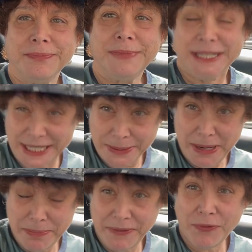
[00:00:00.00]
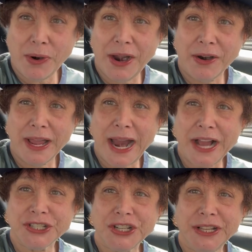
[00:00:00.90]
this is me before haircut.
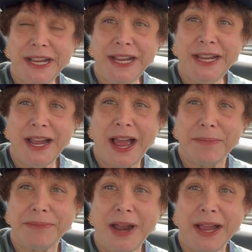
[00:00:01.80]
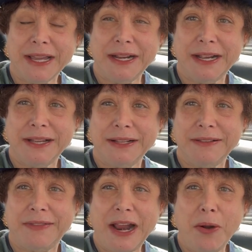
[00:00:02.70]
Actually,
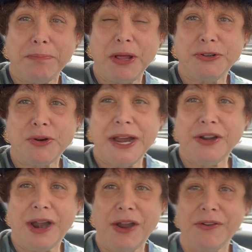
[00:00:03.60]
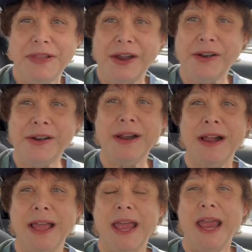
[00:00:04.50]
they don't blow dry your hair there,
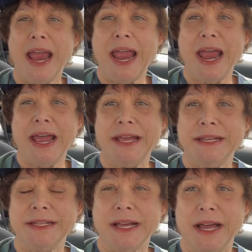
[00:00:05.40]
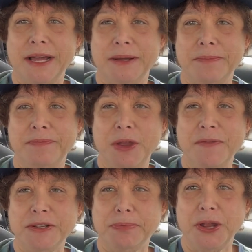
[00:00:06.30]
and you
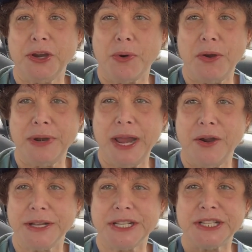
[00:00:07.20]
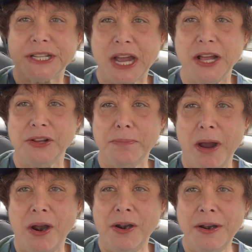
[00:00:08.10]
have to blow your own hair. It's just a color
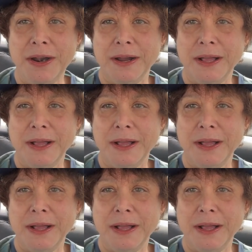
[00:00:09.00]
bar.